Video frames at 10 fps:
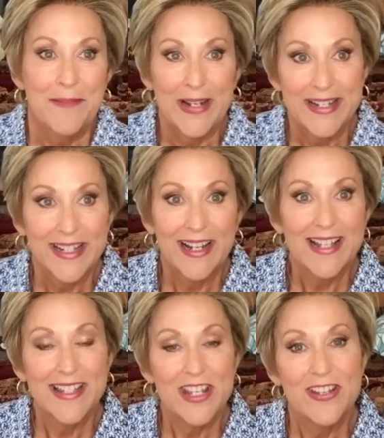But until
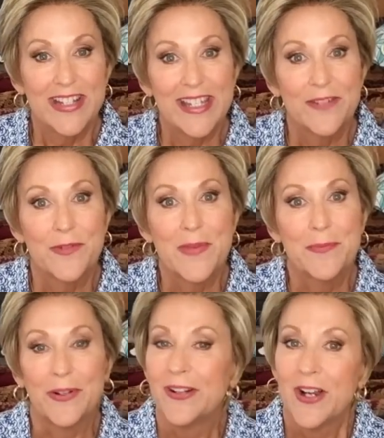I see you again,
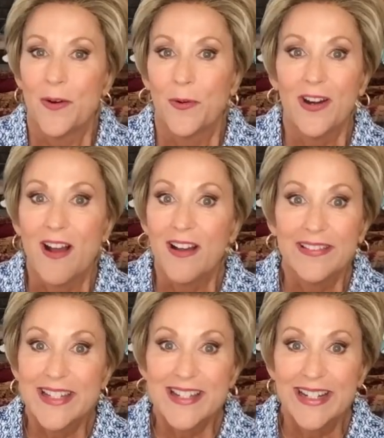remember, we're all
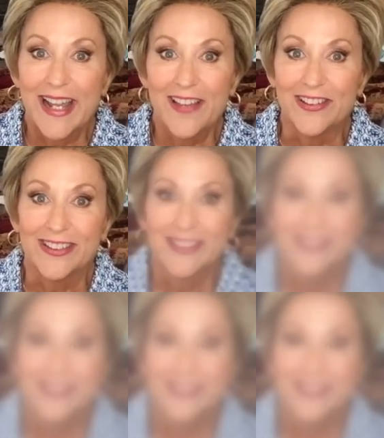in this together.